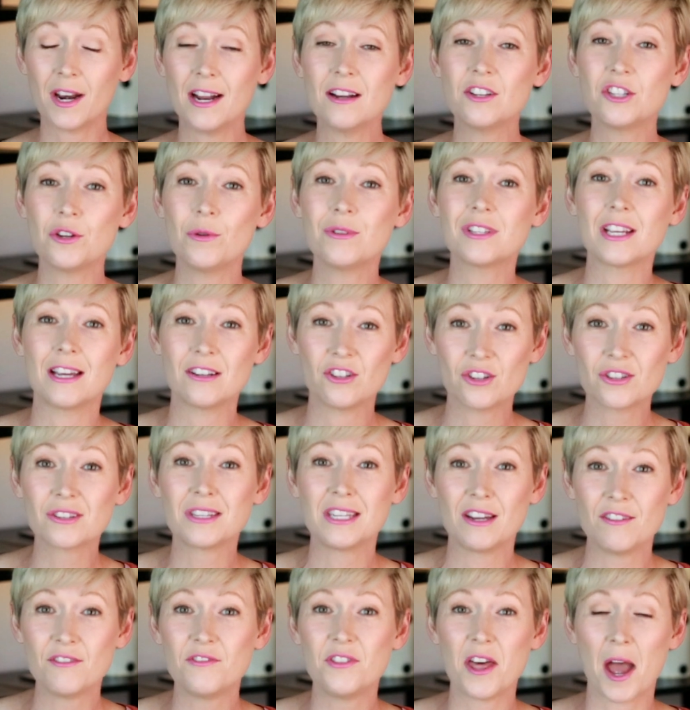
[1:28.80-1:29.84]
what I do is I just
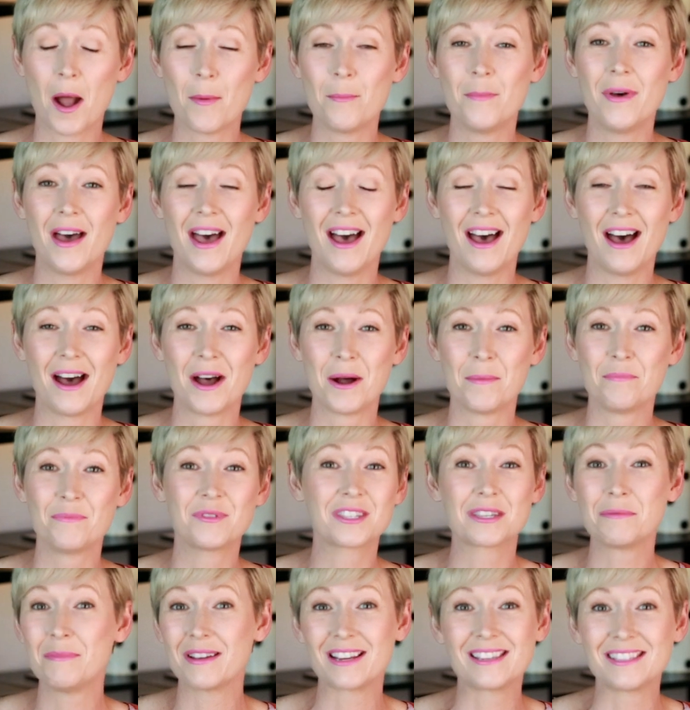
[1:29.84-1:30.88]
give them
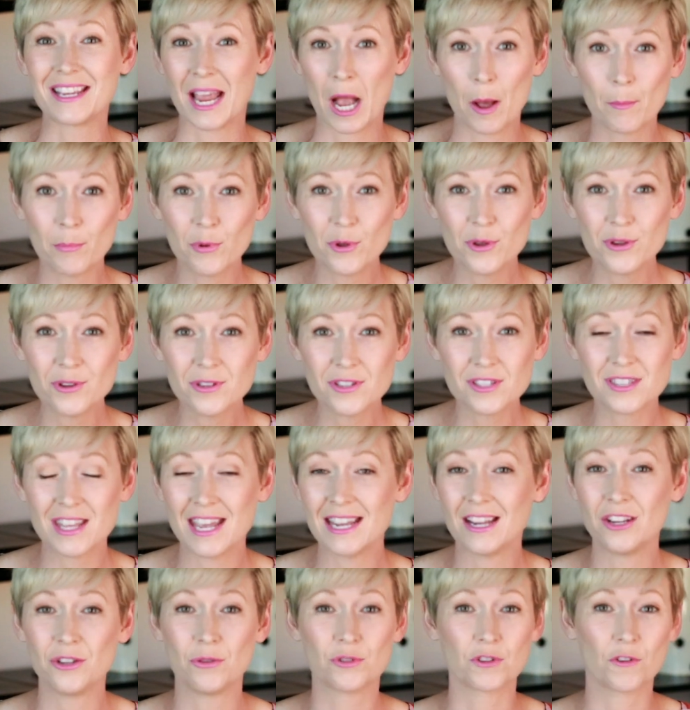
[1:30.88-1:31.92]
some examples.
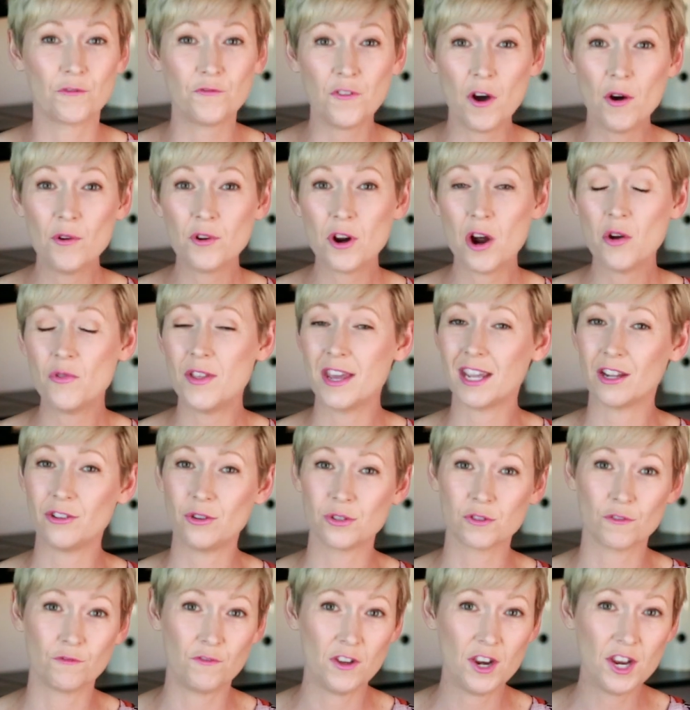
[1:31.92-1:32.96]
They can use a photo, they can
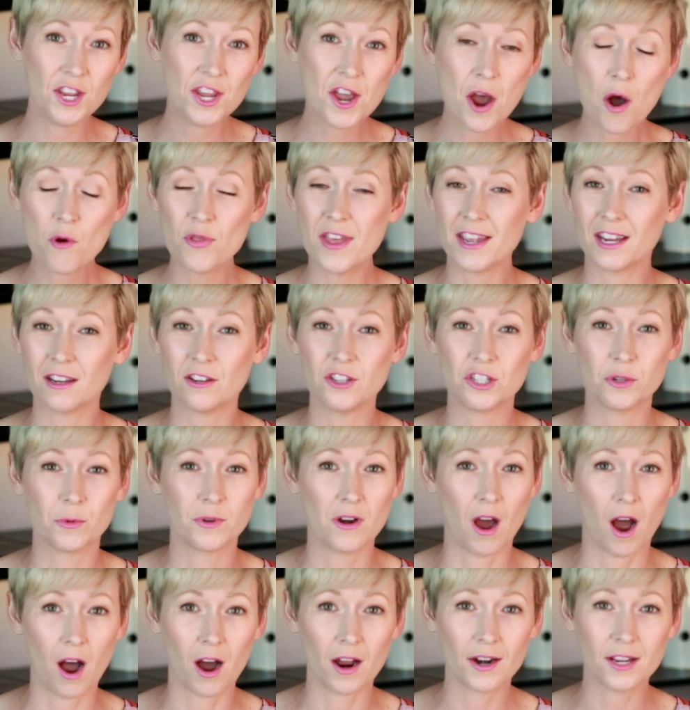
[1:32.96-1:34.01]
use a video, they can do
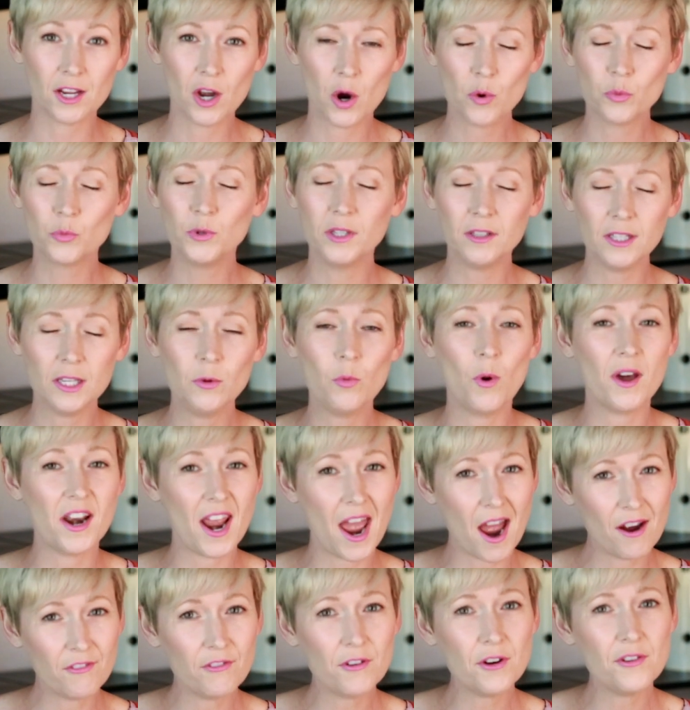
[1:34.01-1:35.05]
an audio, really
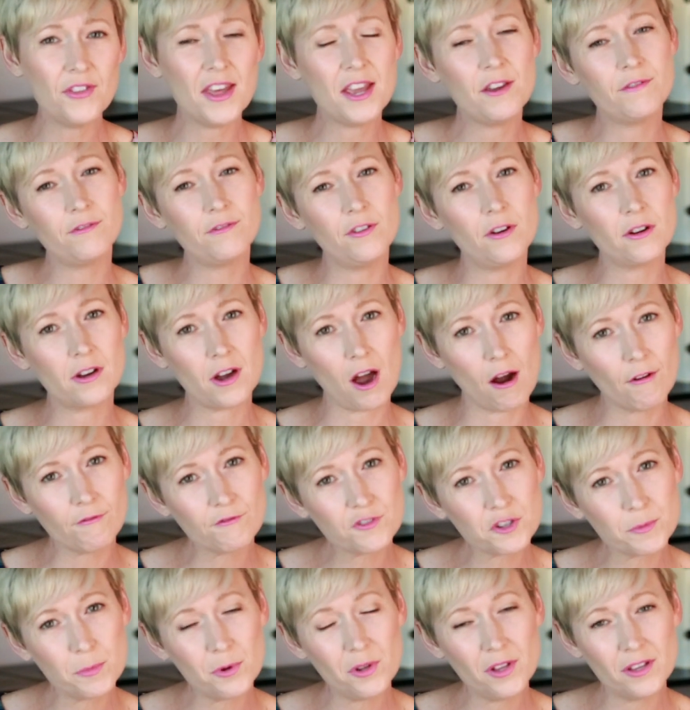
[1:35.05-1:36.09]
whatever they feel
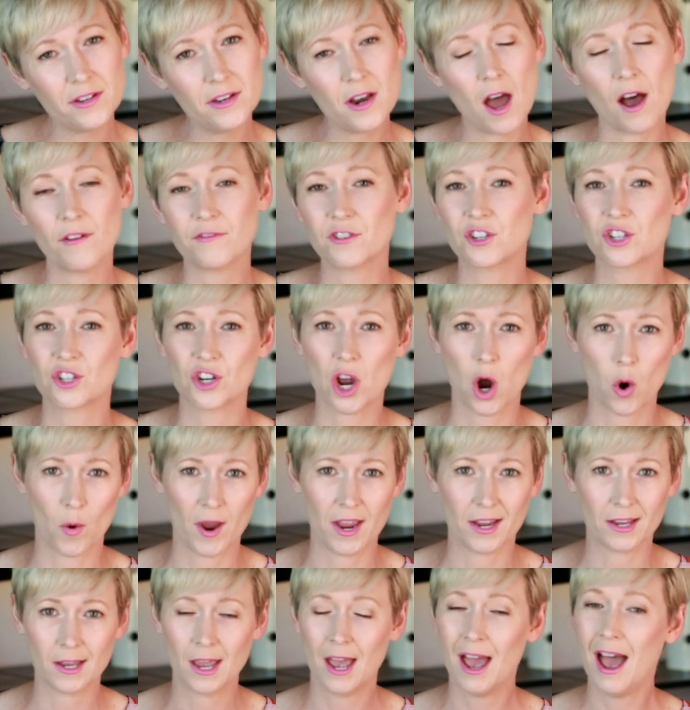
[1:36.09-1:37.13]
comfortable enough
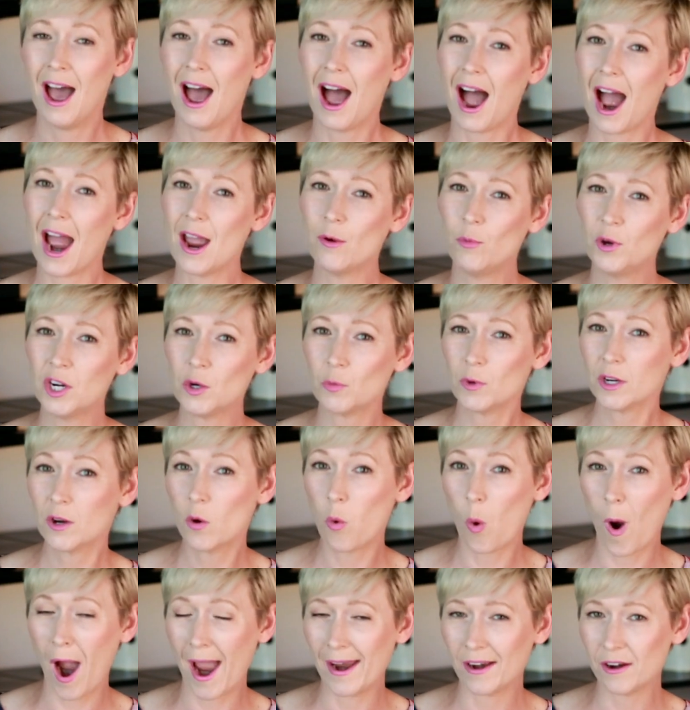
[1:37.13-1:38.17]
showing. I wouldn't
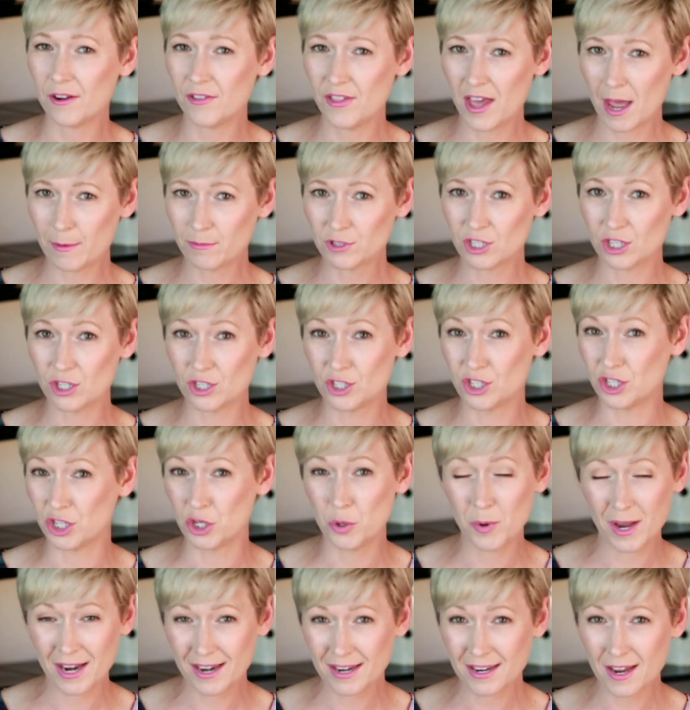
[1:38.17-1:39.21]
require them to
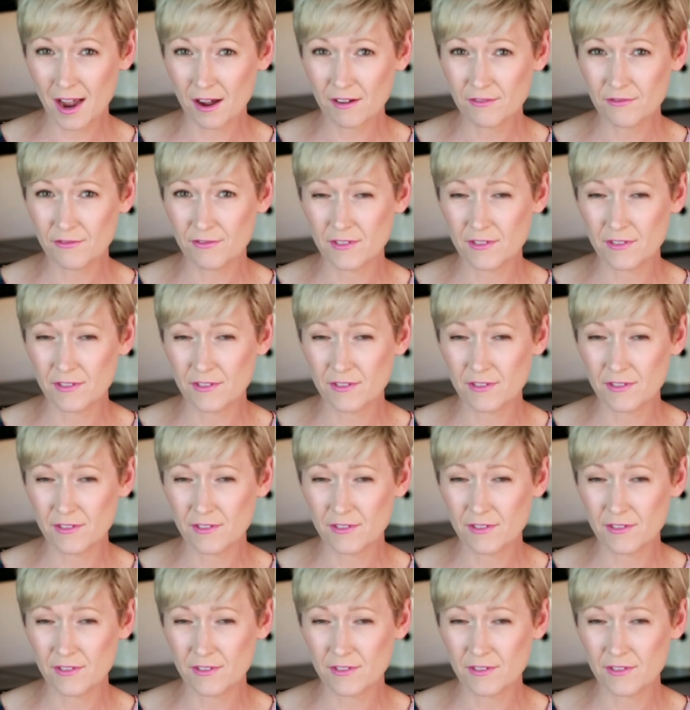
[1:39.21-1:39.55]
do any